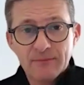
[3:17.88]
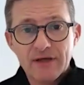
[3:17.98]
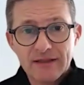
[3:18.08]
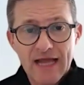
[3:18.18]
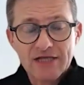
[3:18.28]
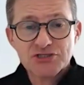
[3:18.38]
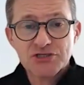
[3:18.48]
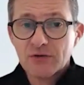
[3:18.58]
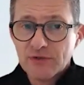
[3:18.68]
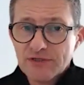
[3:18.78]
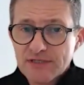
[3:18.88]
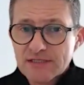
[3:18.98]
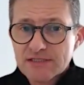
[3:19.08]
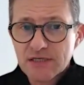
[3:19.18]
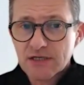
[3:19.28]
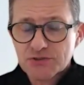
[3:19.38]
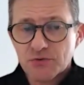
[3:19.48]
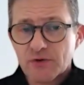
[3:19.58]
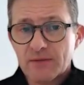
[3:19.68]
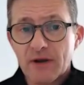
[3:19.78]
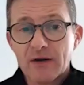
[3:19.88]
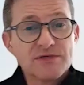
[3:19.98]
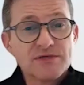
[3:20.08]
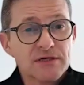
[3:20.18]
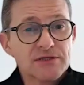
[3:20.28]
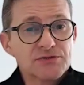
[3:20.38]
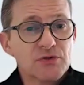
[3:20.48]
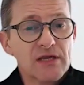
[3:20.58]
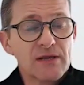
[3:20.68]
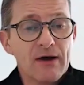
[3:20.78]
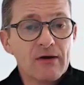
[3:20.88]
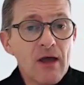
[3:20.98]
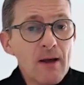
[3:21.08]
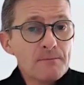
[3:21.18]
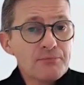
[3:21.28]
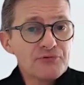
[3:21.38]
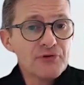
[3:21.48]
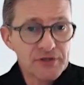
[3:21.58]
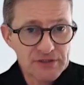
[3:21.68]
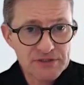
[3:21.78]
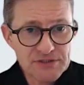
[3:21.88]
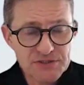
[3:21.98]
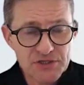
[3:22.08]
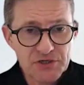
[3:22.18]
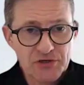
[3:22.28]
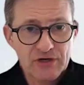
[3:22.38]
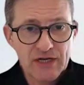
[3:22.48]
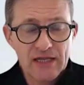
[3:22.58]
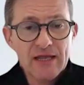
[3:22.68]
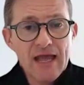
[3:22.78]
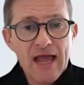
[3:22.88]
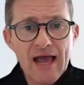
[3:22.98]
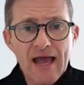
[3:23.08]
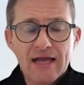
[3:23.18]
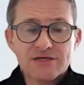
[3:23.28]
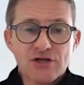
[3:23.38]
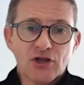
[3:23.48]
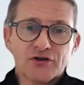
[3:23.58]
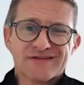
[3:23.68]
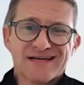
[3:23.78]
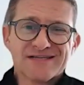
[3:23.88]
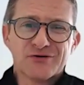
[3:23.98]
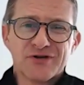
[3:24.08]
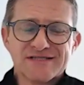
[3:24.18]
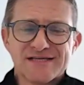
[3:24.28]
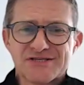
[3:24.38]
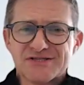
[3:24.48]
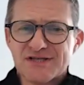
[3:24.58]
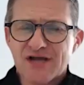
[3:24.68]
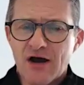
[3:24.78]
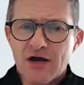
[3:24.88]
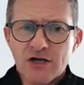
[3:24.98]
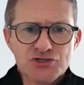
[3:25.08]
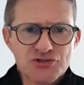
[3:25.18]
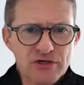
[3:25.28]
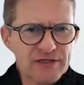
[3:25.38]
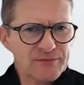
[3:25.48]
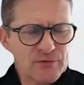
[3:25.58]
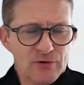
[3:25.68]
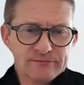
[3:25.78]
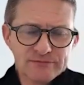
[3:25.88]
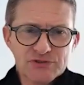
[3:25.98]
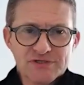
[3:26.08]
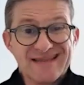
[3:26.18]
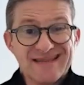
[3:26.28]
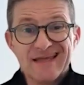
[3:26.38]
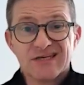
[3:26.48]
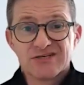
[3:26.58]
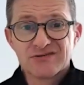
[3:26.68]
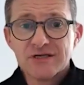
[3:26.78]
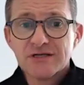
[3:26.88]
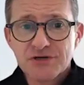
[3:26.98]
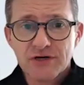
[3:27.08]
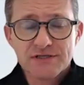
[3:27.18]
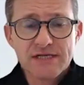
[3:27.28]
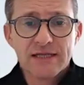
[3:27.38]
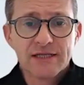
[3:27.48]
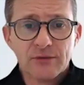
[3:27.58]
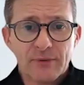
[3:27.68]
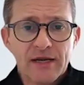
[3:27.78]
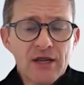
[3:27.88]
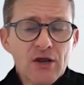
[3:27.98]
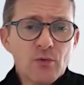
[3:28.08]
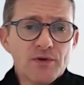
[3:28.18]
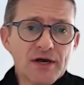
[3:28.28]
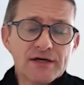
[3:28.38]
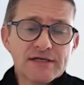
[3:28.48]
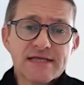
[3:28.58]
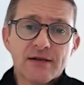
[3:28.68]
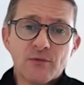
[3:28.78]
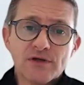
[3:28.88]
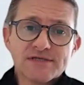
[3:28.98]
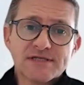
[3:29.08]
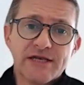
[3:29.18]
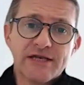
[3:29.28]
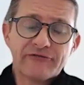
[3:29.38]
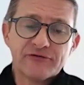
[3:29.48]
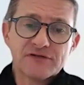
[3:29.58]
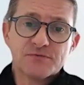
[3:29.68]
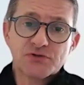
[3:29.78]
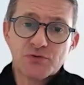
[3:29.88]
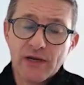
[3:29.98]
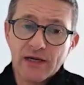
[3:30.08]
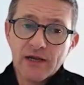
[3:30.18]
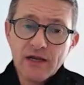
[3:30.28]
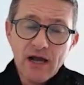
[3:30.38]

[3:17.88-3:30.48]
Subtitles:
last year. We did start talking about it. We started talking about product security. And a lot of the times organizations are struggling, or should I say the industry struggles a little bit with understanding what's the difference between